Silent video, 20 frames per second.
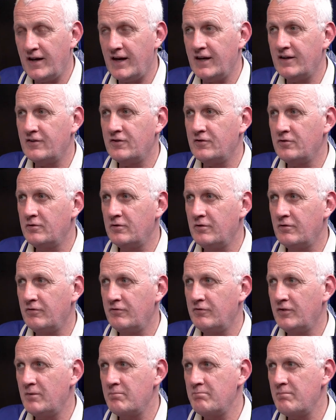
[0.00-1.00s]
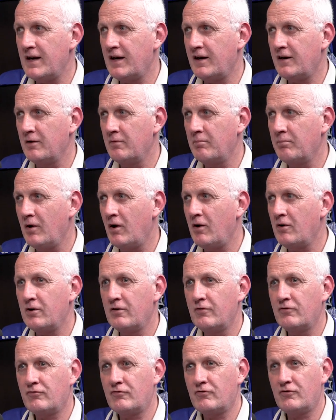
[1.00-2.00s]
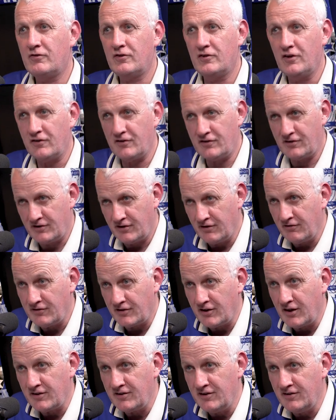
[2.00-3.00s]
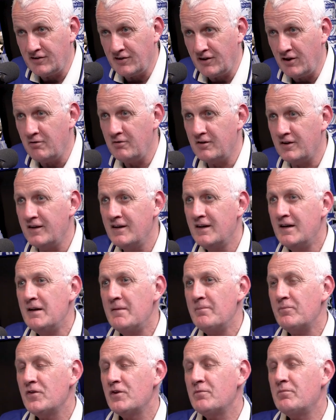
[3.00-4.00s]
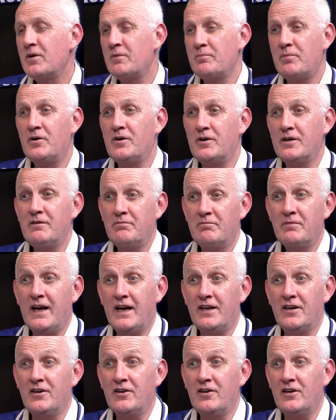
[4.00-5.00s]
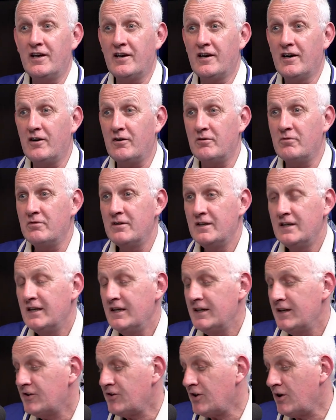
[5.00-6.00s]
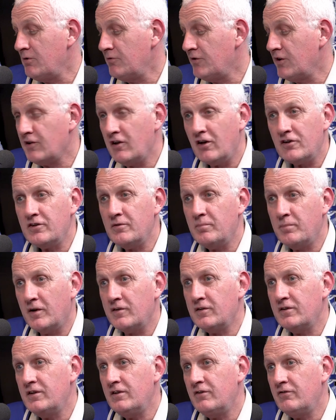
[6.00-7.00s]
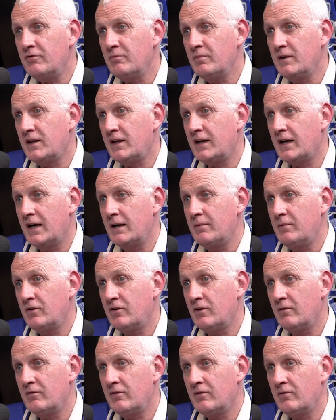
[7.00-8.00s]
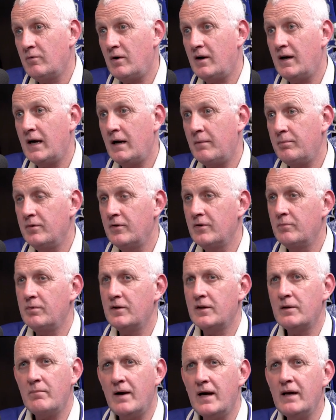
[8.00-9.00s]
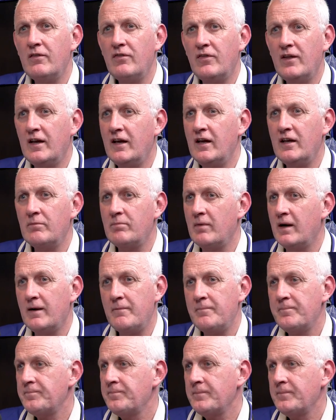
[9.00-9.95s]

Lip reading: that sort of mental block of starting slowly by getting an early goal. So there's lots of positives from this game in terms of what happened. But the main thing is, Matt,